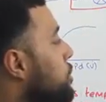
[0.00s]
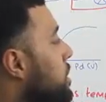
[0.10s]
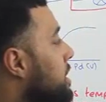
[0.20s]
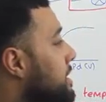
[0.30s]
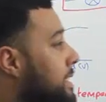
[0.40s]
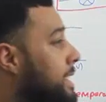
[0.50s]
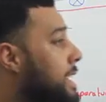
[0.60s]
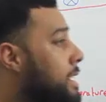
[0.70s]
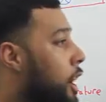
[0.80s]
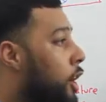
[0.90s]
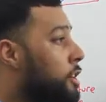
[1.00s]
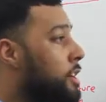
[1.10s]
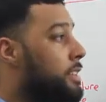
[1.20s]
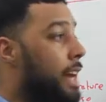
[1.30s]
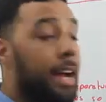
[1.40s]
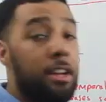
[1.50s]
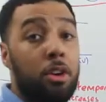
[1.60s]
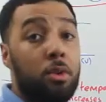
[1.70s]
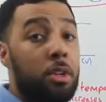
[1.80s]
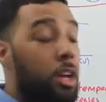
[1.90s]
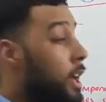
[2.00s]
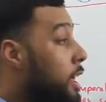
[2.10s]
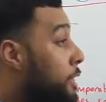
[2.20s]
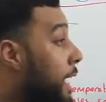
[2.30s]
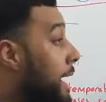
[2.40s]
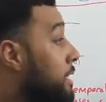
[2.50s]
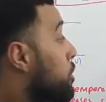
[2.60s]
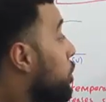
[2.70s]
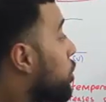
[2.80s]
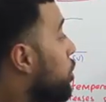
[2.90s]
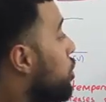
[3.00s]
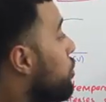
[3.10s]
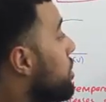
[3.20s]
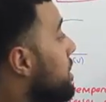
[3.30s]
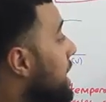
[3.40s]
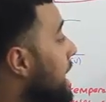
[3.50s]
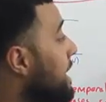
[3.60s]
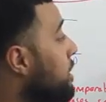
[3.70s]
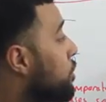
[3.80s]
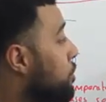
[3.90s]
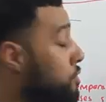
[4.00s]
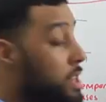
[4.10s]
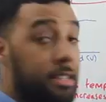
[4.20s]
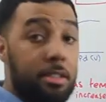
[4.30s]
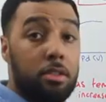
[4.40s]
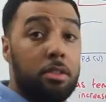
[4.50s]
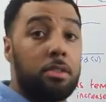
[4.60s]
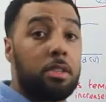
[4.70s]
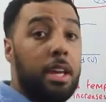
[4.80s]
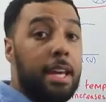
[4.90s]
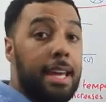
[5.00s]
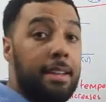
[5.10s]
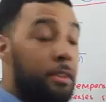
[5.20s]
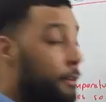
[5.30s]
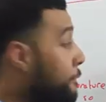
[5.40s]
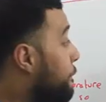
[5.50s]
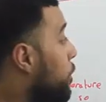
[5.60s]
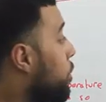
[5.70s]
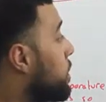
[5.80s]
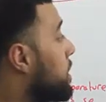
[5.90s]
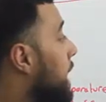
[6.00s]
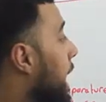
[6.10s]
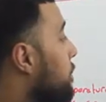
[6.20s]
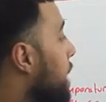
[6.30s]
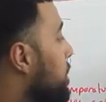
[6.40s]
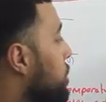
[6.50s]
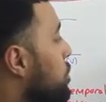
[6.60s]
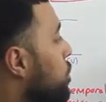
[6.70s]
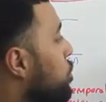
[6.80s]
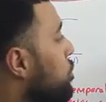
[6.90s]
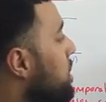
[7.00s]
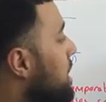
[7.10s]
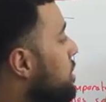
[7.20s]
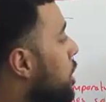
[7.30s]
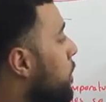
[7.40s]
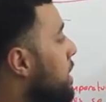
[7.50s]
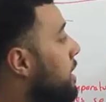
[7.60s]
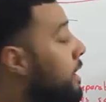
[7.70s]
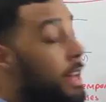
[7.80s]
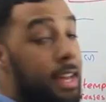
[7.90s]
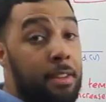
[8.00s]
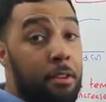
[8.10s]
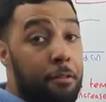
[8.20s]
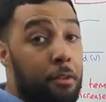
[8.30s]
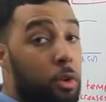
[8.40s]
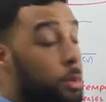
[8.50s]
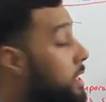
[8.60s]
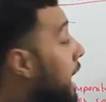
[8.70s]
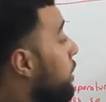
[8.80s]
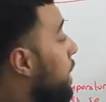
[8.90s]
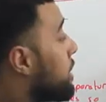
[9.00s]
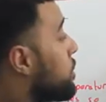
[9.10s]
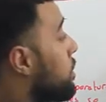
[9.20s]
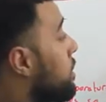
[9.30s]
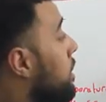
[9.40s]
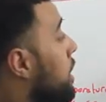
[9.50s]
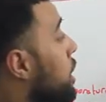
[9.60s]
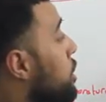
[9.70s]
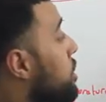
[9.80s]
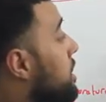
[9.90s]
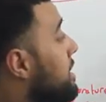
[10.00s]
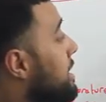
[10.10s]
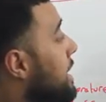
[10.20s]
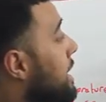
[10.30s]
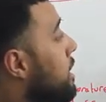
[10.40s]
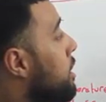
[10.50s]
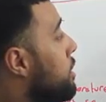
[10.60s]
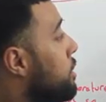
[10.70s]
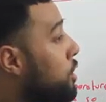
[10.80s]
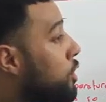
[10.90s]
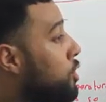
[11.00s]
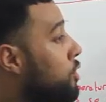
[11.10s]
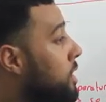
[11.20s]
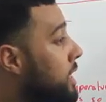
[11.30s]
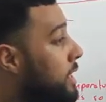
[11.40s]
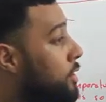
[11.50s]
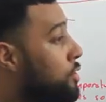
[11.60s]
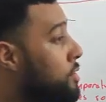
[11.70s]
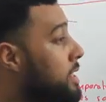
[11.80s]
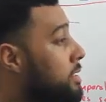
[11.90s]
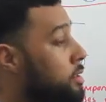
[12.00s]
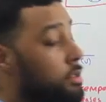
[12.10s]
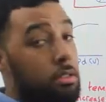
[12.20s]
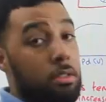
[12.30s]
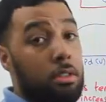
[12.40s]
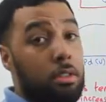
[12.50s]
you can see on a diode that the current increases in the forward direction. As the current is going in the forward direction, you can see here that the current increases.